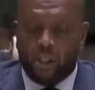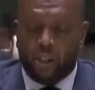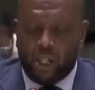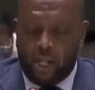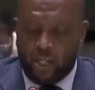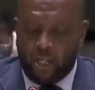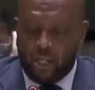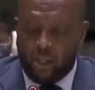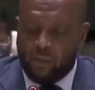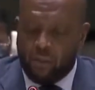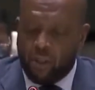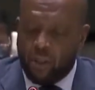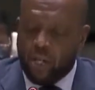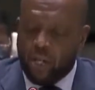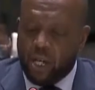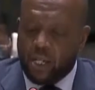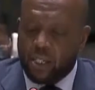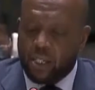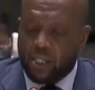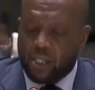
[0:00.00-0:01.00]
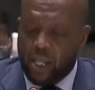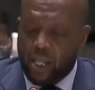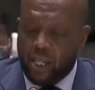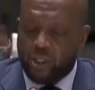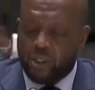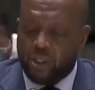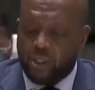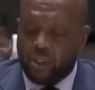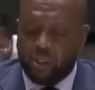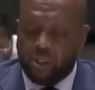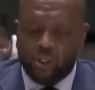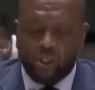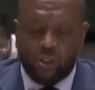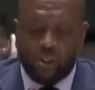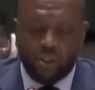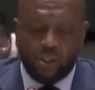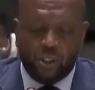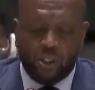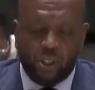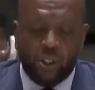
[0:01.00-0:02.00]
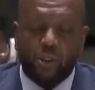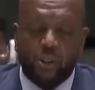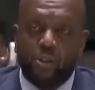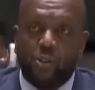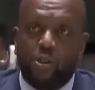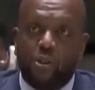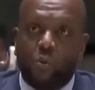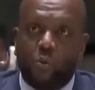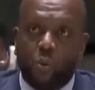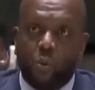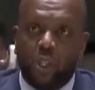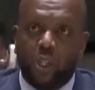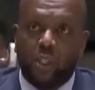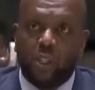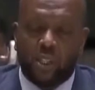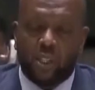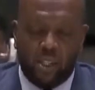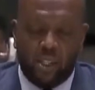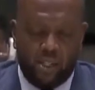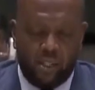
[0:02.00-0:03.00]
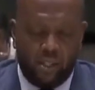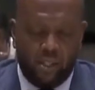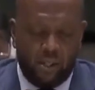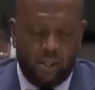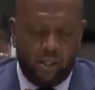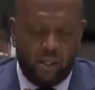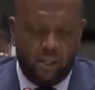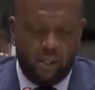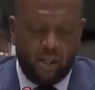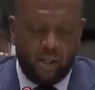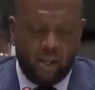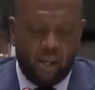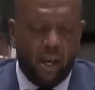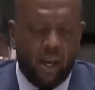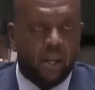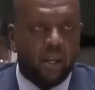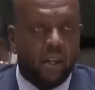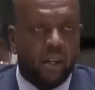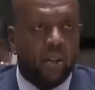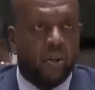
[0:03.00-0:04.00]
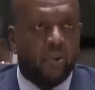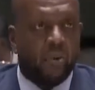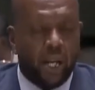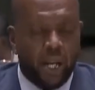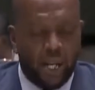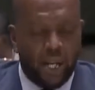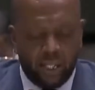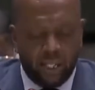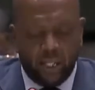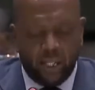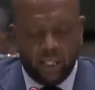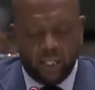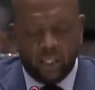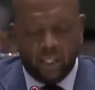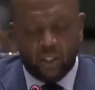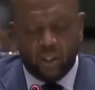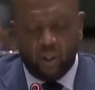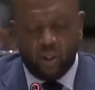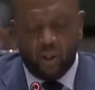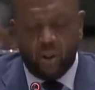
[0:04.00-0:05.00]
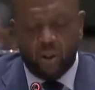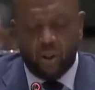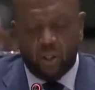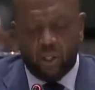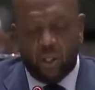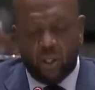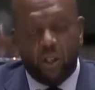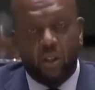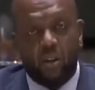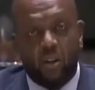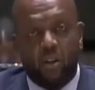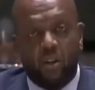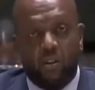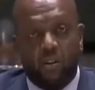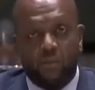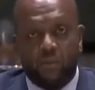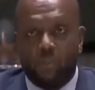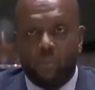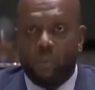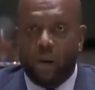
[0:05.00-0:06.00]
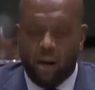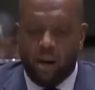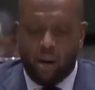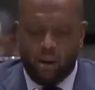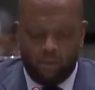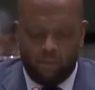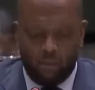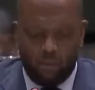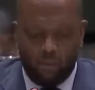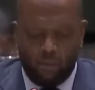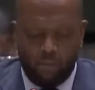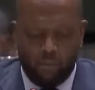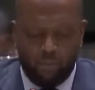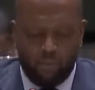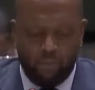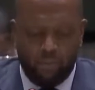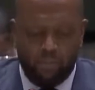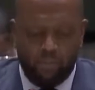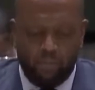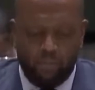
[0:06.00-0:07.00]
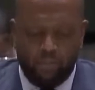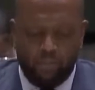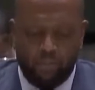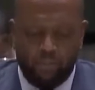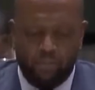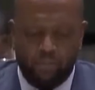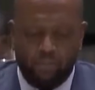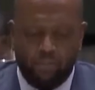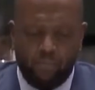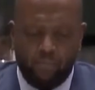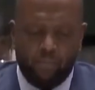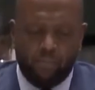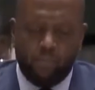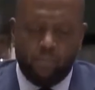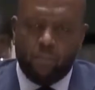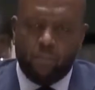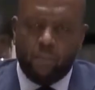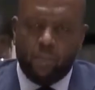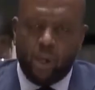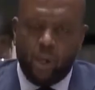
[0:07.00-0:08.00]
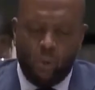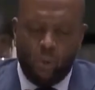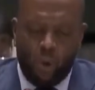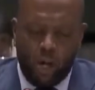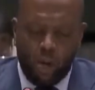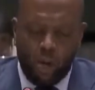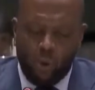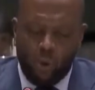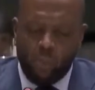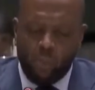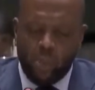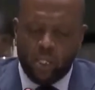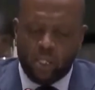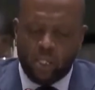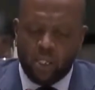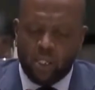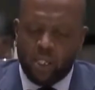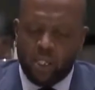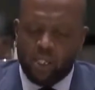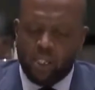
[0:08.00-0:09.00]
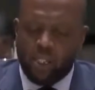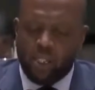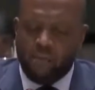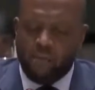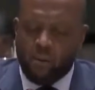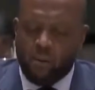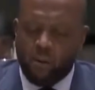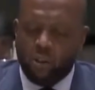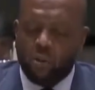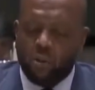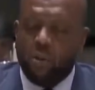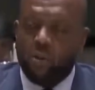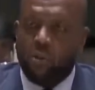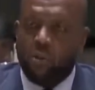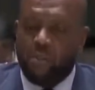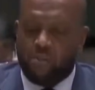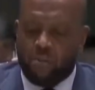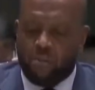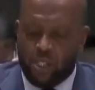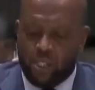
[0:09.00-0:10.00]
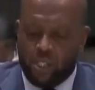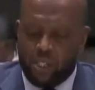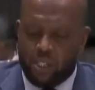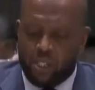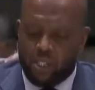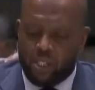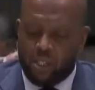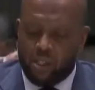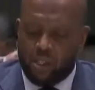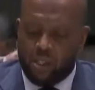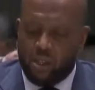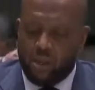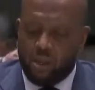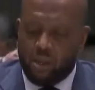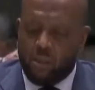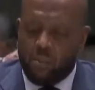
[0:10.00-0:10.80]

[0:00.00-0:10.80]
The Charter of the United Nations continues to wilt under the relentless assault of the powerful. In one moment, it is invoked with reverence